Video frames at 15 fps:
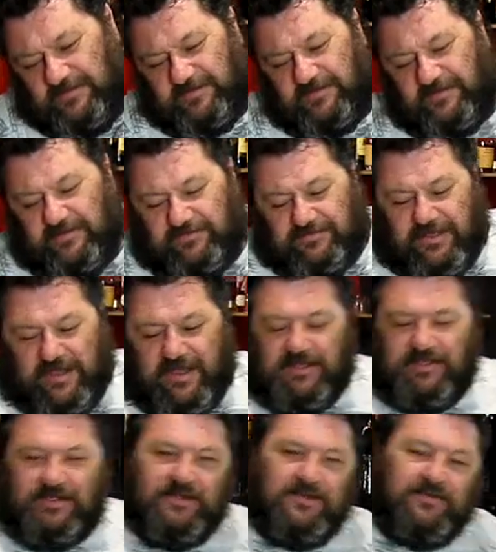got the
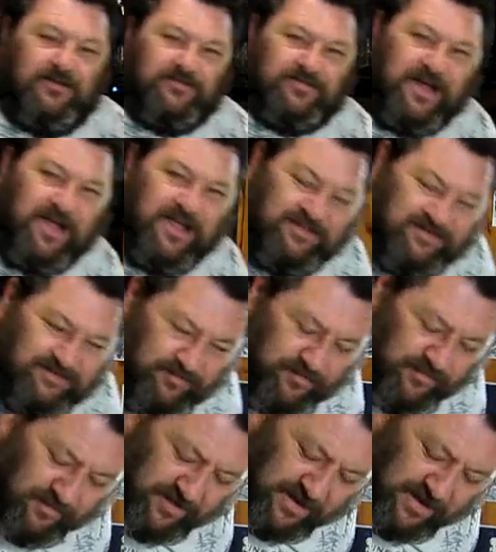got the hazy we were